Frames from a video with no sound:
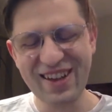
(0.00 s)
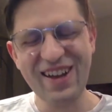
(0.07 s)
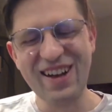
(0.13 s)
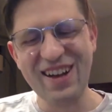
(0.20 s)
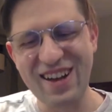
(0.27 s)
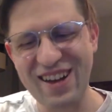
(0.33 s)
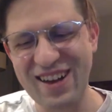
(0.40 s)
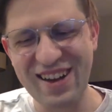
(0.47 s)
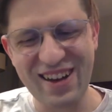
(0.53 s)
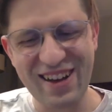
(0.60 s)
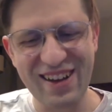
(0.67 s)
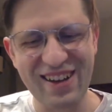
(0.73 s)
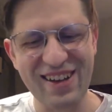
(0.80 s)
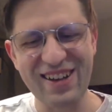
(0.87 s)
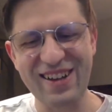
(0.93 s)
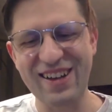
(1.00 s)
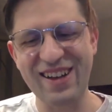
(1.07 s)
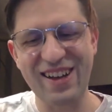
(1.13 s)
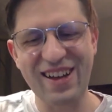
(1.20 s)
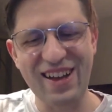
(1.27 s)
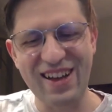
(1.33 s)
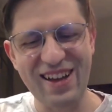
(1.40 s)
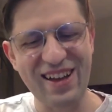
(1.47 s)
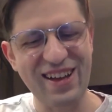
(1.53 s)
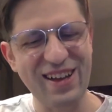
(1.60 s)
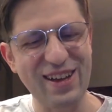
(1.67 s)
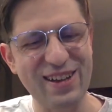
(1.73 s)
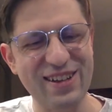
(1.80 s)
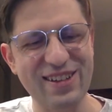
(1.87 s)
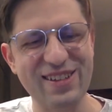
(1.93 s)
Uh,
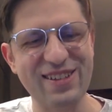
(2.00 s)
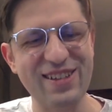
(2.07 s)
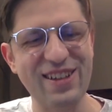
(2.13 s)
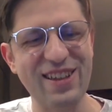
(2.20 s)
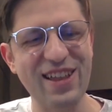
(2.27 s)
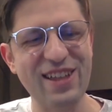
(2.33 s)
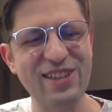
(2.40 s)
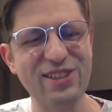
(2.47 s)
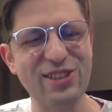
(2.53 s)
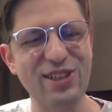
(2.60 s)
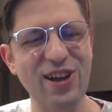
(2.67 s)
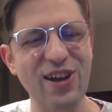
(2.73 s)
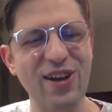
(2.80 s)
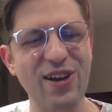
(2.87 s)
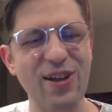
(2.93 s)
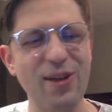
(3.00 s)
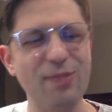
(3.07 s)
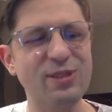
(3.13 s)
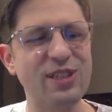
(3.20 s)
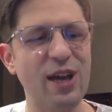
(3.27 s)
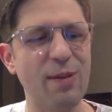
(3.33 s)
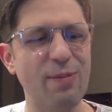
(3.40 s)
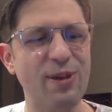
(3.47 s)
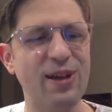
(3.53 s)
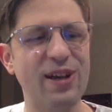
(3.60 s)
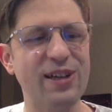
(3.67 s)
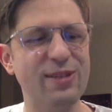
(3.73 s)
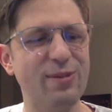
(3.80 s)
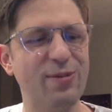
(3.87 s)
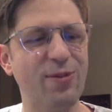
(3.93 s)
and then she got all upset
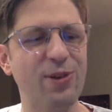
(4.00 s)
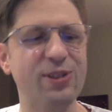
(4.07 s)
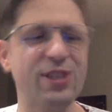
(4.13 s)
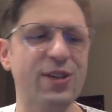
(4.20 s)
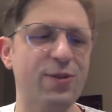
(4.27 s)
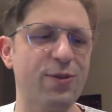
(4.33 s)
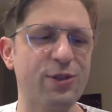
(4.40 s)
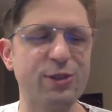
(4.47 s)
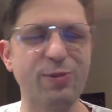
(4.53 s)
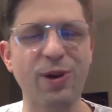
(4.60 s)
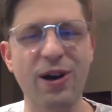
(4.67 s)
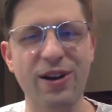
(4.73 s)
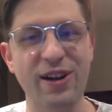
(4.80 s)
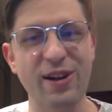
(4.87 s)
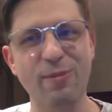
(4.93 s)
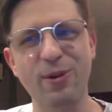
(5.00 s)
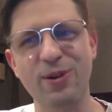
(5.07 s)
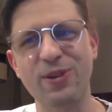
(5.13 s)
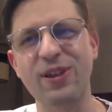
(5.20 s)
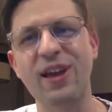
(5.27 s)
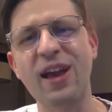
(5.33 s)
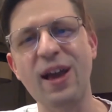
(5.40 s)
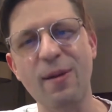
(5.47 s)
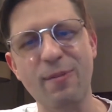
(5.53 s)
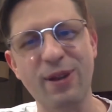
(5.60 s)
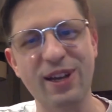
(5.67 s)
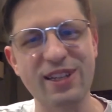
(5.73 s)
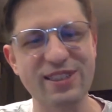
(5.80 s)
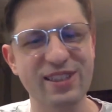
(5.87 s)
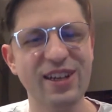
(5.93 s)
because before she even responded, I pulled the game
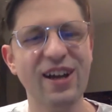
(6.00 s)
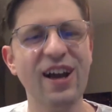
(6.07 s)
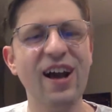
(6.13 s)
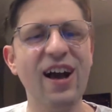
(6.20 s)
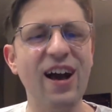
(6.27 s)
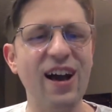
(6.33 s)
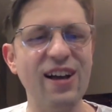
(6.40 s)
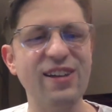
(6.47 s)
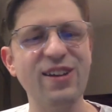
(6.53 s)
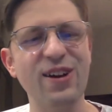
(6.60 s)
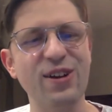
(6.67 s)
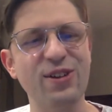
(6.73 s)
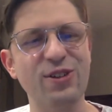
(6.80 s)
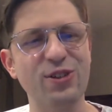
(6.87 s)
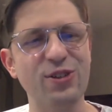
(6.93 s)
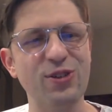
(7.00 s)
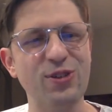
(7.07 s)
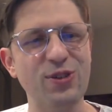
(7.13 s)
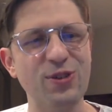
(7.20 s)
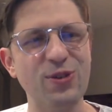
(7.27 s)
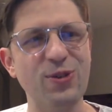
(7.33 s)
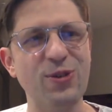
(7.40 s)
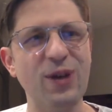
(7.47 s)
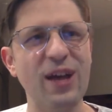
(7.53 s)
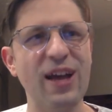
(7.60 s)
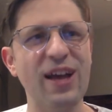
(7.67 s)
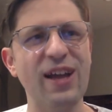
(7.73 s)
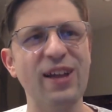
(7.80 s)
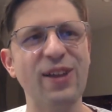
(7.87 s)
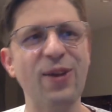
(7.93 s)
because I talked to
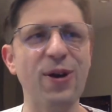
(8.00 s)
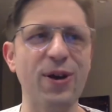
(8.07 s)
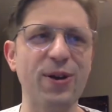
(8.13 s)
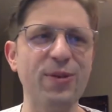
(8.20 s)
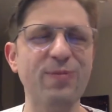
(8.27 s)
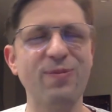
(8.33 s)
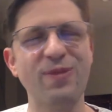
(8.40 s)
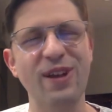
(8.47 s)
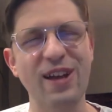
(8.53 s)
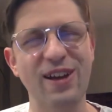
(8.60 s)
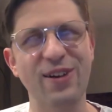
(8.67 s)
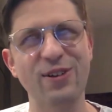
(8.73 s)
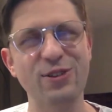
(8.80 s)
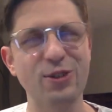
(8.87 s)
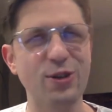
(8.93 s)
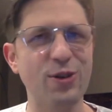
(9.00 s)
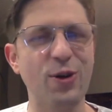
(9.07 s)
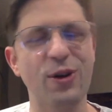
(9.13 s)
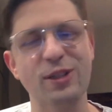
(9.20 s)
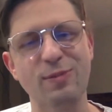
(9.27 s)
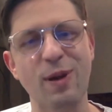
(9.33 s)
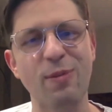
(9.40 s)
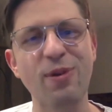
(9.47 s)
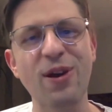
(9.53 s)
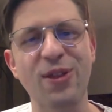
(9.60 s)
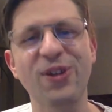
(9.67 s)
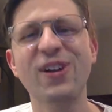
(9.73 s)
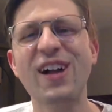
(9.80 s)
a lawyer, also known as my brother.